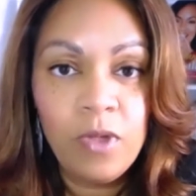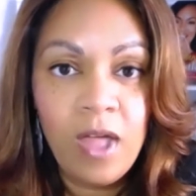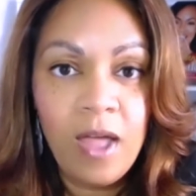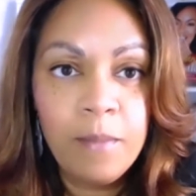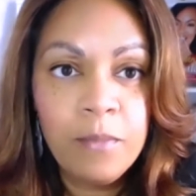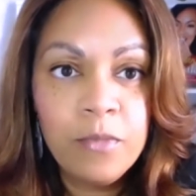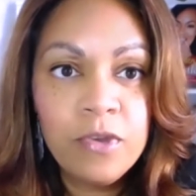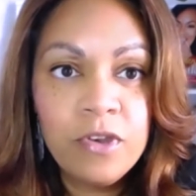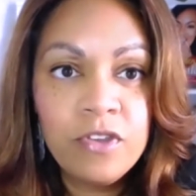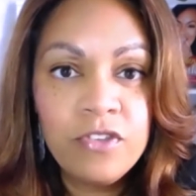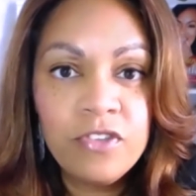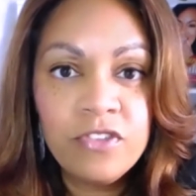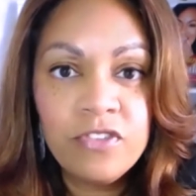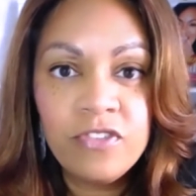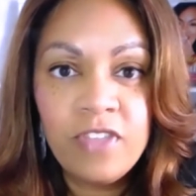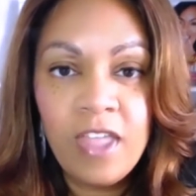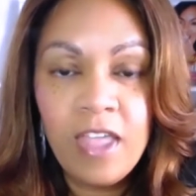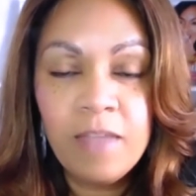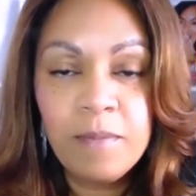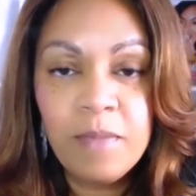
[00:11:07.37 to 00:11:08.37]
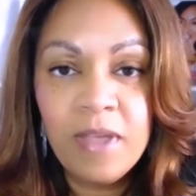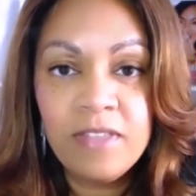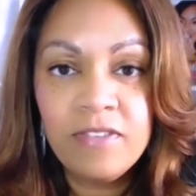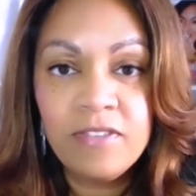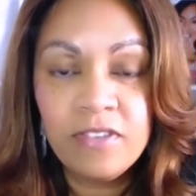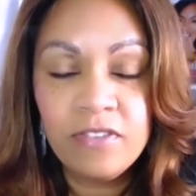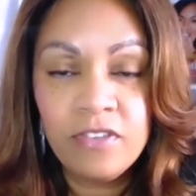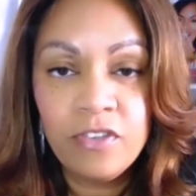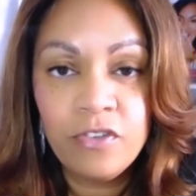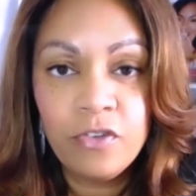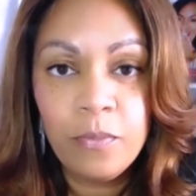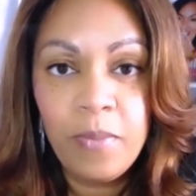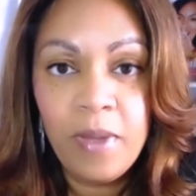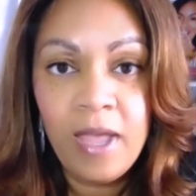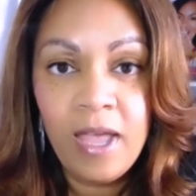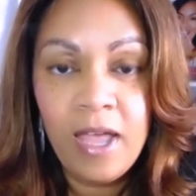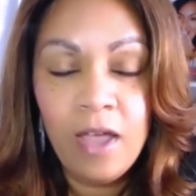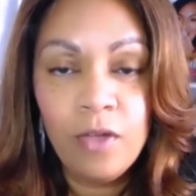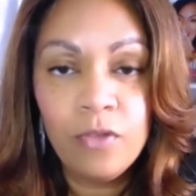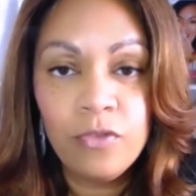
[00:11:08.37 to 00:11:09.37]
I'm going to just stay at my 600
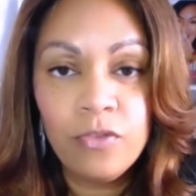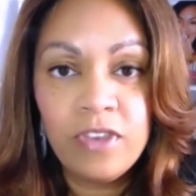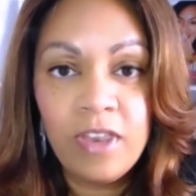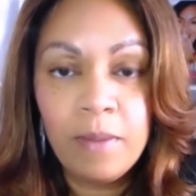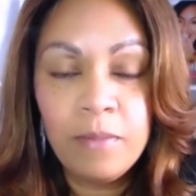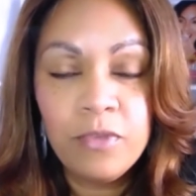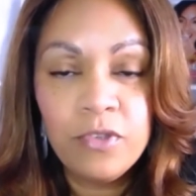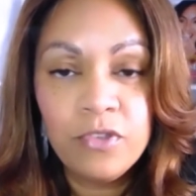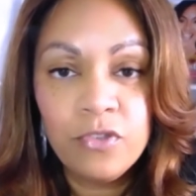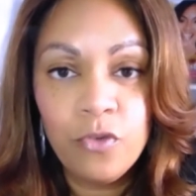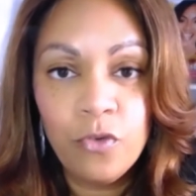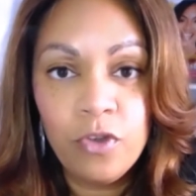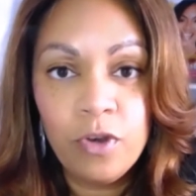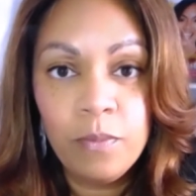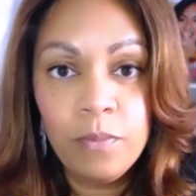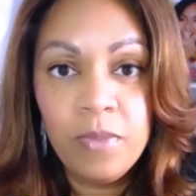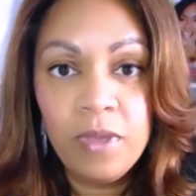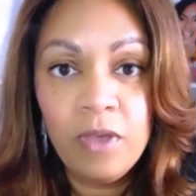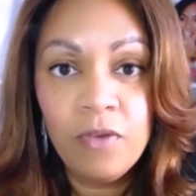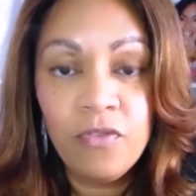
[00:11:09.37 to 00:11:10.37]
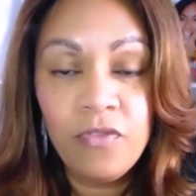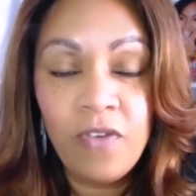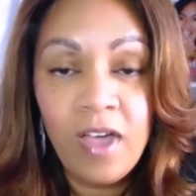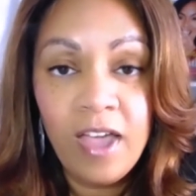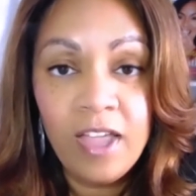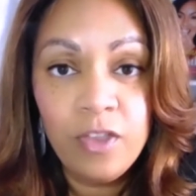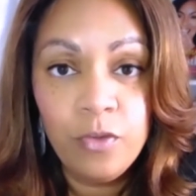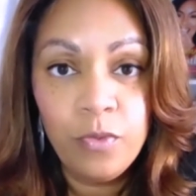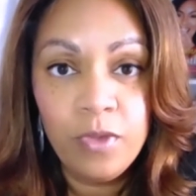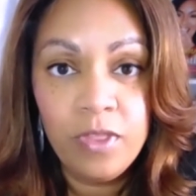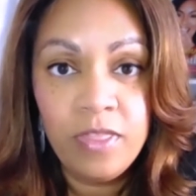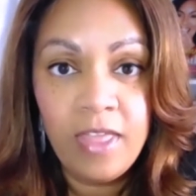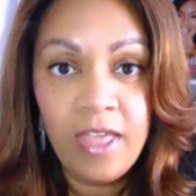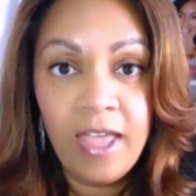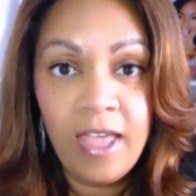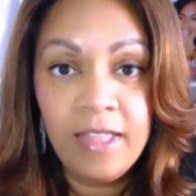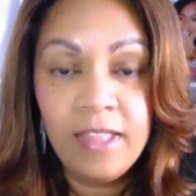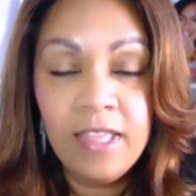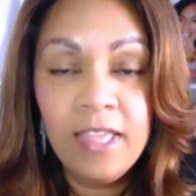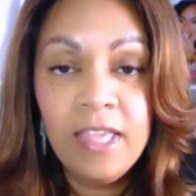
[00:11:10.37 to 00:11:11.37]
pounds and I'm just going to be fine with
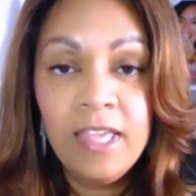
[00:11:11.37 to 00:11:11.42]
that.